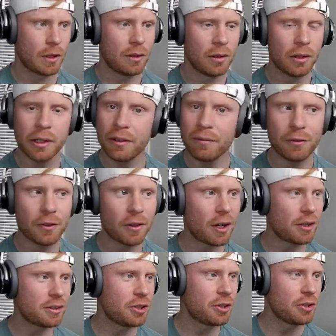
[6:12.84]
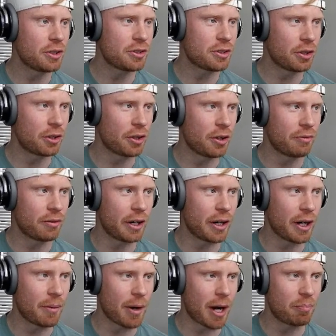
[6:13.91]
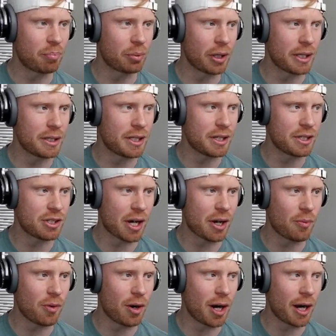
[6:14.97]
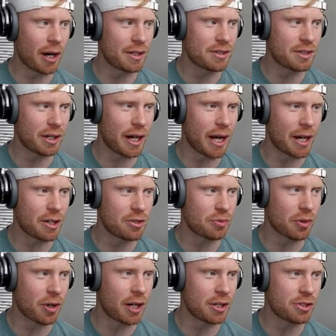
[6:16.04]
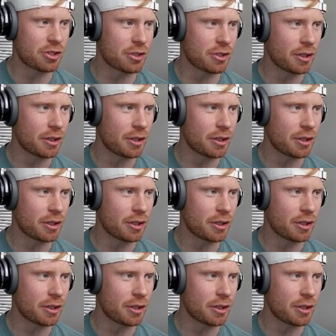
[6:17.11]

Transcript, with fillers: Looking for our tuna turnover here. I might bring TJ Watt as an edge rush.